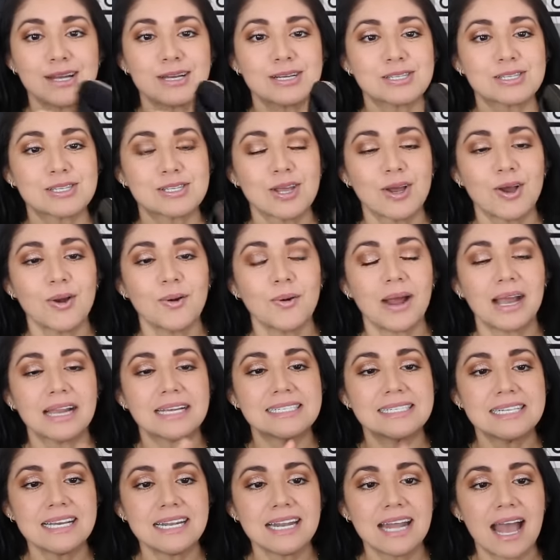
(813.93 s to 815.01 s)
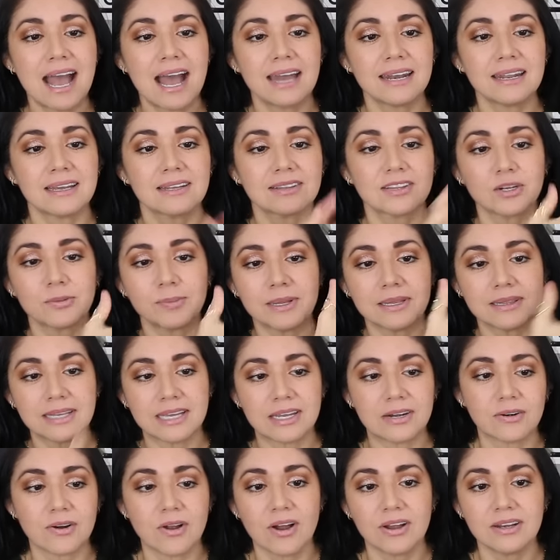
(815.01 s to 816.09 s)
So I did add it a little bit
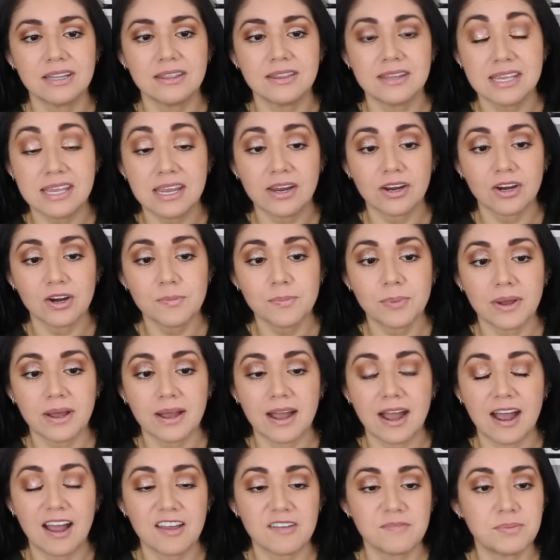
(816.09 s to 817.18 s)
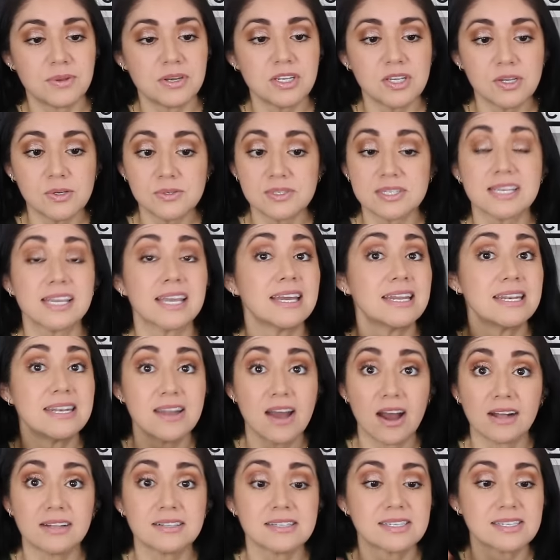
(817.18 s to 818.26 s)
later on in the year, but I've been using it
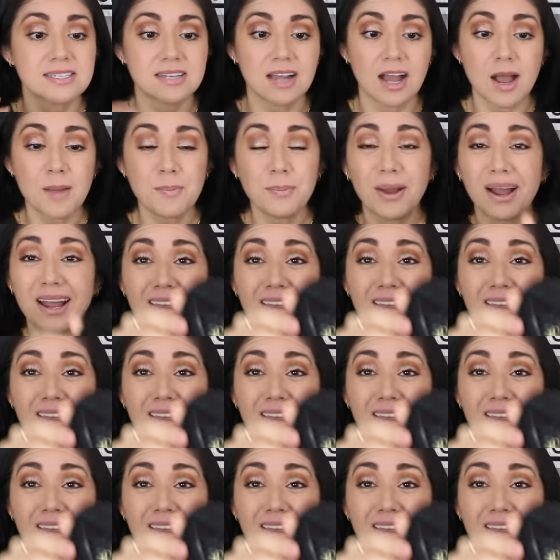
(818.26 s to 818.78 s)
nonstop.